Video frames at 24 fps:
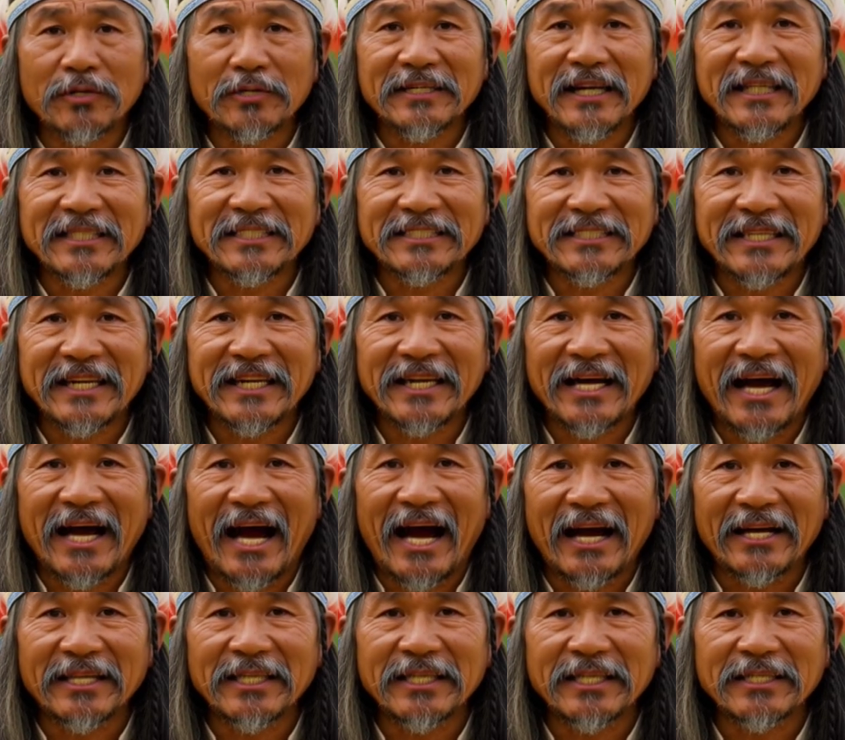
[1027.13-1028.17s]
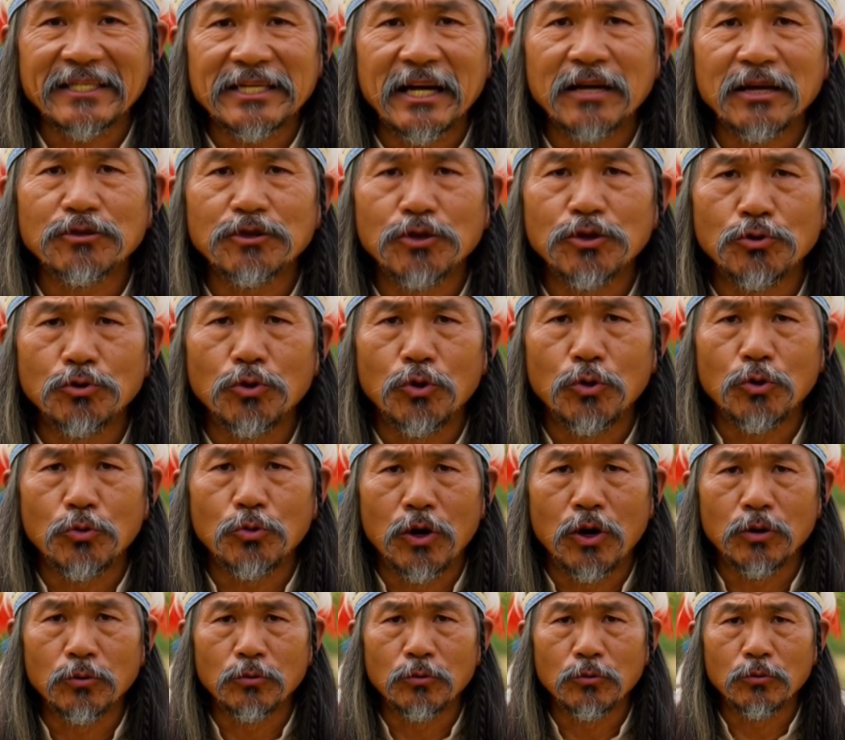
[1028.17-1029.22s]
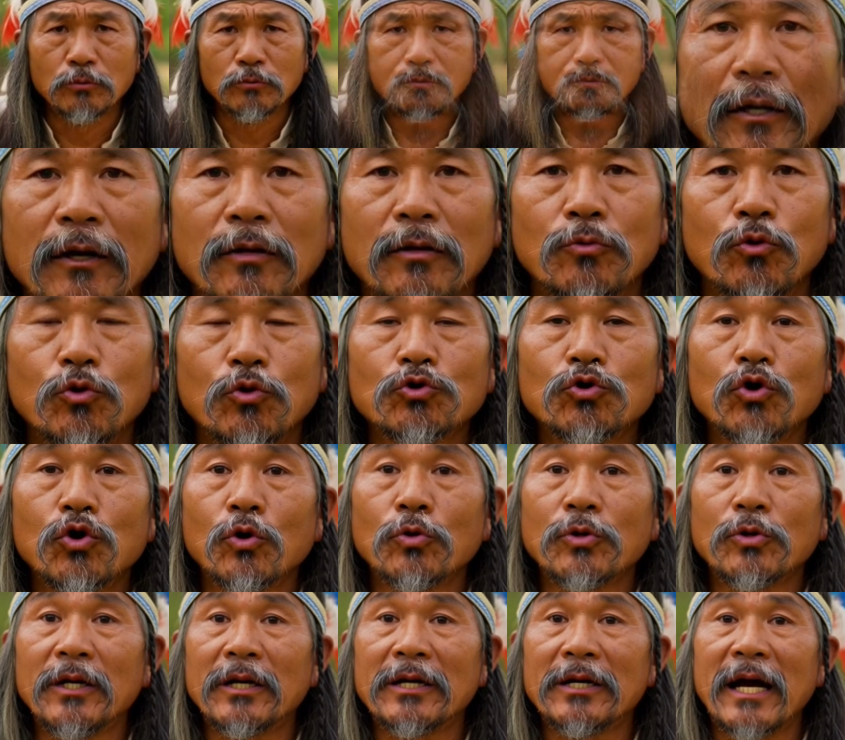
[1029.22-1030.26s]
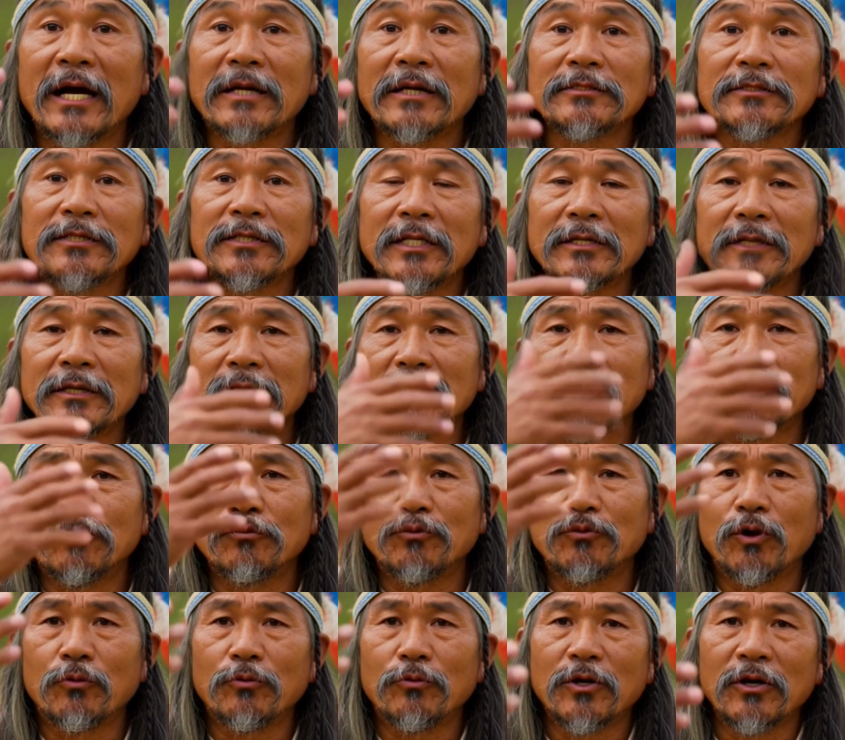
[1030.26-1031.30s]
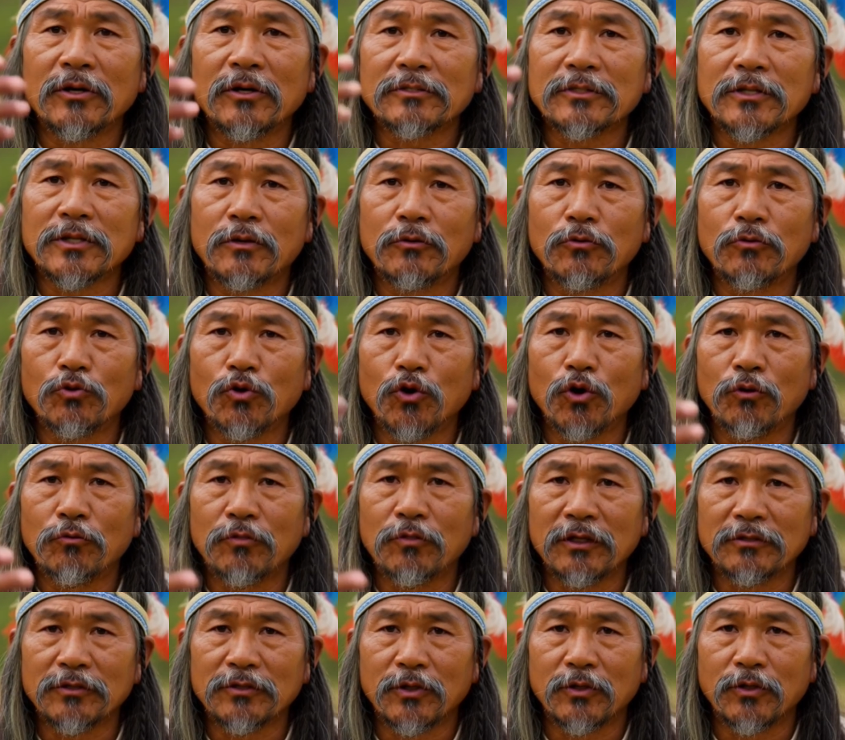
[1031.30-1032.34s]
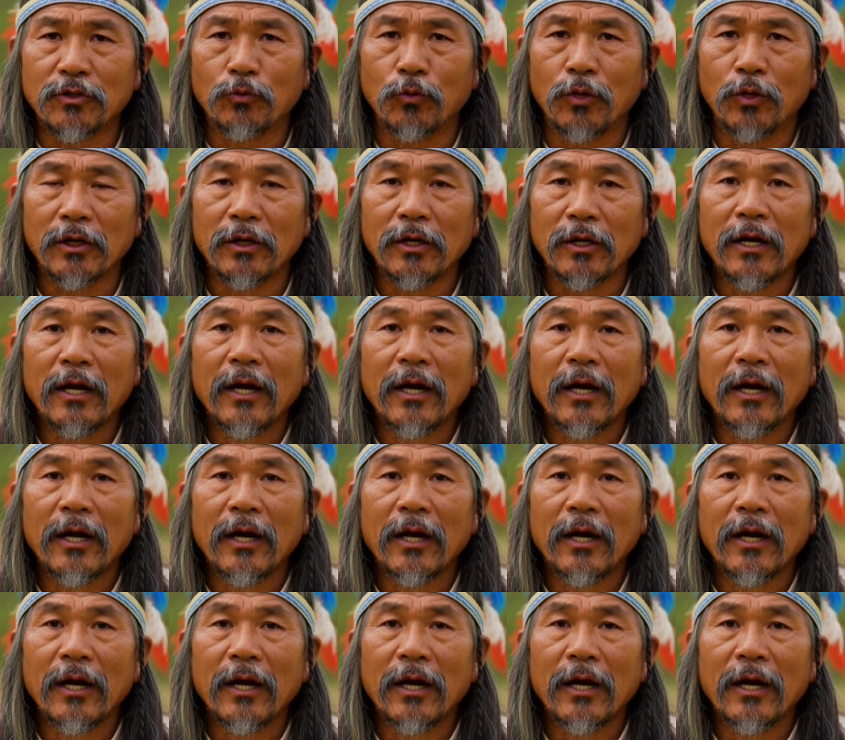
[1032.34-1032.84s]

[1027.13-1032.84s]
is Atzad Diaj, the young eagle moon. Wochon the Tachil, the spring monox, to confethizumwa.